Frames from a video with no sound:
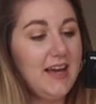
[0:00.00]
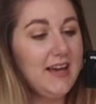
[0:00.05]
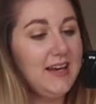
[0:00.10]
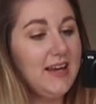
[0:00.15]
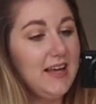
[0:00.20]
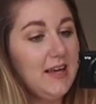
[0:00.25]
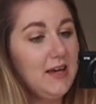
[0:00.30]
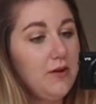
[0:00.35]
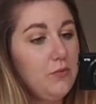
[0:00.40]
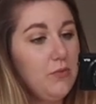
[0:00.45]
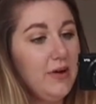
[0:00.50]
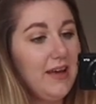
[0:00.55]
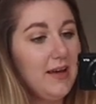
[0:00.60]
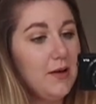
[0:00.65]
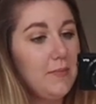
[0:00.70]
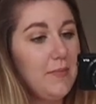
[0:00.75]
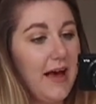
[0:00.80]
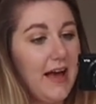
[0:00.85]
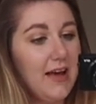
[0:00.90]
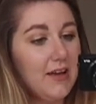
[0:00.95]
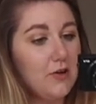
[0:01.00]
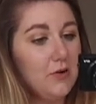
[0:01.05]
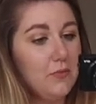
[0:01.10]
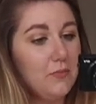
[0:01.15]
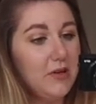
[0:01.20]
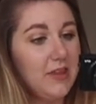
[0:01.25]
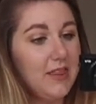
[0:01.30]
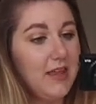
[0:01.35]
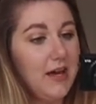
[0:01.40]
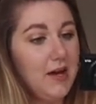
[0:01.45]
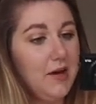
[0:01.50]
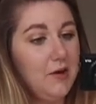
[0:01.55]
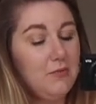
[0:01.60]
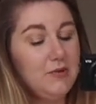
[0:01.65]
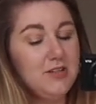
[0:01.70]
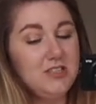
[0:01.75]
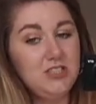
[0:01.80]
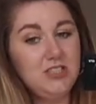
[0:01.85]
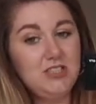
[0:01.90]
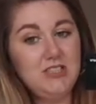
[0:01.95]
had like a wicker bag on with it,
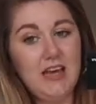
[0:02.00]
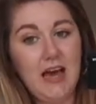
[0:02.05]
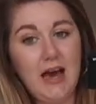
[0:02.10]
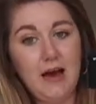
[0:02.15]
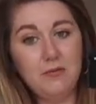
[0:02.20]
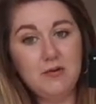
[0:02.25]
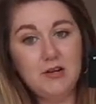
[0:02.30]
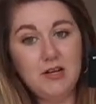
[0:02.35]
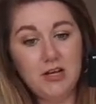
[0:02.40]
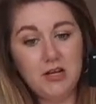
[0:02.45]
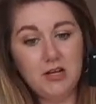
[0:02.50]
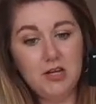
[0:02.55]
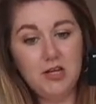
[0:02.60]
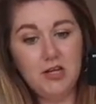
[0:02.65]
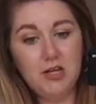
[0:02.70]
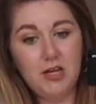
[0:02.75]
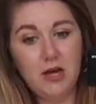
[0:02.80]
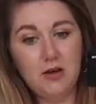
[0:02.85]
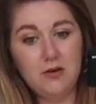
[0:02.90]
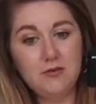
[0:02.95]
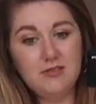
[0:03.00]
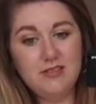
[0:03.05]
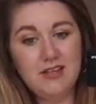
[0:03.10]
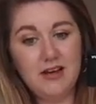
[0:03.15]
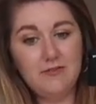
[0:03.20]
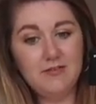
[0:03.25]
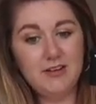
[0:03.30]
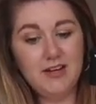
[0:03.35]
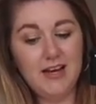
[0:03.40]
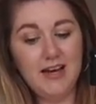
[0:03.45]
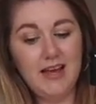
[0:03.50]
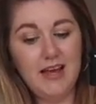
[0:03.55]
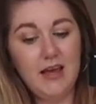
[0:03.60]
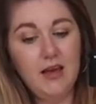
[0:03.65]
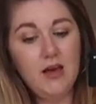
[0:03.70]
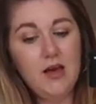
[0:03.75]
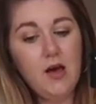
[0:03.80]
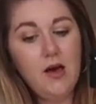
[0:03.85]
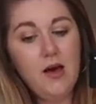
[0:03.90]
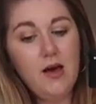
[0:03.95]
which yeah, would look cute, definitely.